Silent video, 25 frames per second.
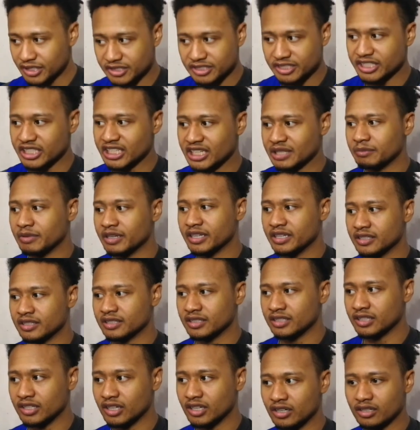with the team
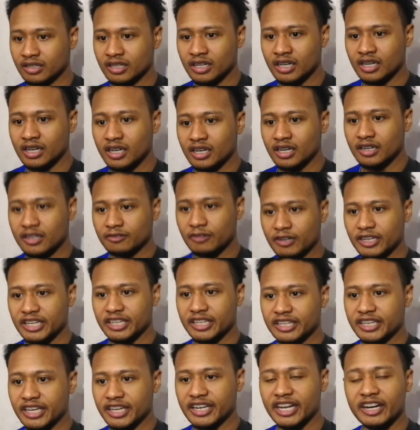and you know
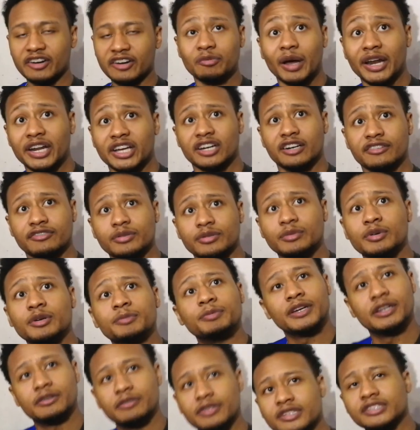really getting everybody
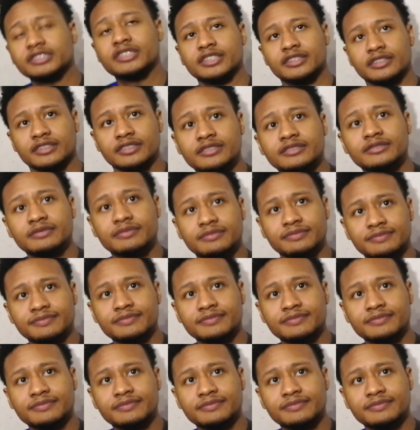comfortable playing with each other